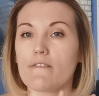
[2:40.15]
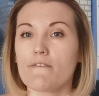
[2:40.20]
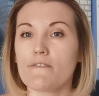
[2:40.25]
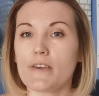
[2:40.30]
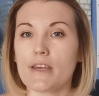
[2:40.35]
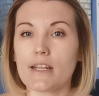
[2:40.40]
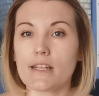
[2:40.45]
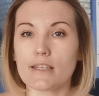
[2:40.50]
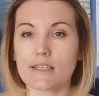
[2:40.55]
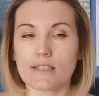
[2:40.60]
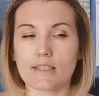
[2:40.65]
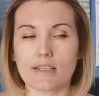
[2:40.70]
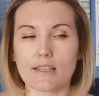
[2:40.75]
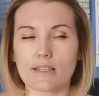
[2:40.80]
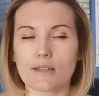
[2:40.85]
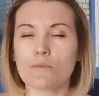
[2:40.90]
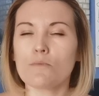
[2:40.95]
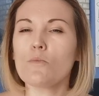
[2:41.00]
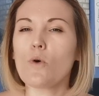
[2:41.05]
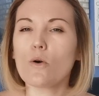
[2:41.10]
Venus,
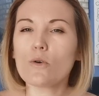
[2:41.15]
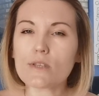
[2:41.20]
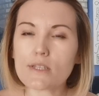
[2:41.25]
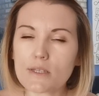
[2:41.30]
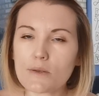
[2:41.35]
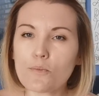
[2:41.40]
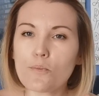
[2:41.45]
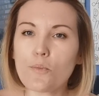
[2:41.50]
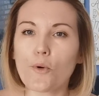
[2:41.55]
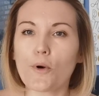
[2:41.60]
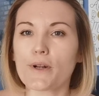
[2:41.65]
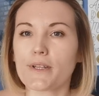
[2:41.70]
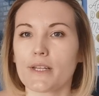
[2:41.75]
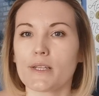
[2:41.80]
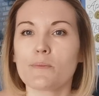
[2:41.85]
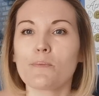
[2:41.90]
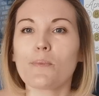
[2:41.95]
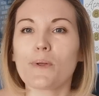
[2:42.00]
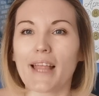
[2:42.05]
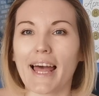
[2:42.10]
the most
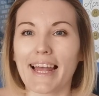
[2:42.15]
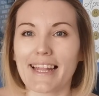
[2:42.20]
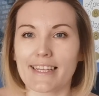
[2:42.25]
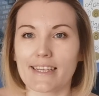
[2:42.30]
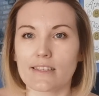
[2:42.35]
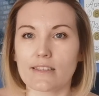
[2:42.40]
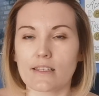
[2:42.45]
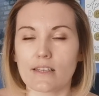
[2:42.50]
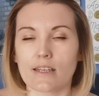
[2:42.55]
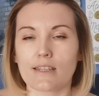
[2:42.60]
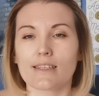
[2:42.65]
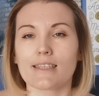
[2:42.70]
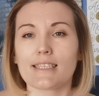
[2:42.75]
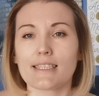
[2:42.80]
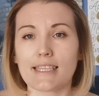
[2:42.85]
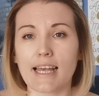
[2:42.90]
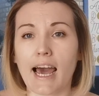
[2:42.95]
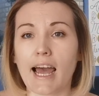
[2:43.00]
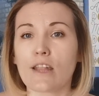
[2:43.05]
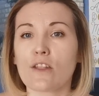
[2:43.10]
important planet in the
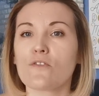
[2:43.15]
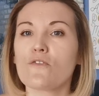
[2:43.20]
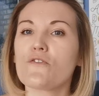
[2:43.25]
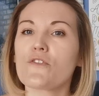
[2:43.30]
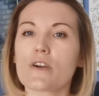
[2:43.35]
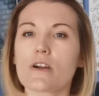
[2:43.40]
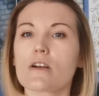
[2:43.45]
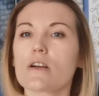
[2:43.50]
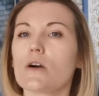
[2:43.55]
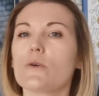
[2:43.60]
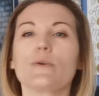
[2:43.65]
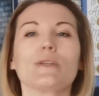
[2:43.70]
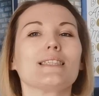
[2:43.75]
sign of Virgo,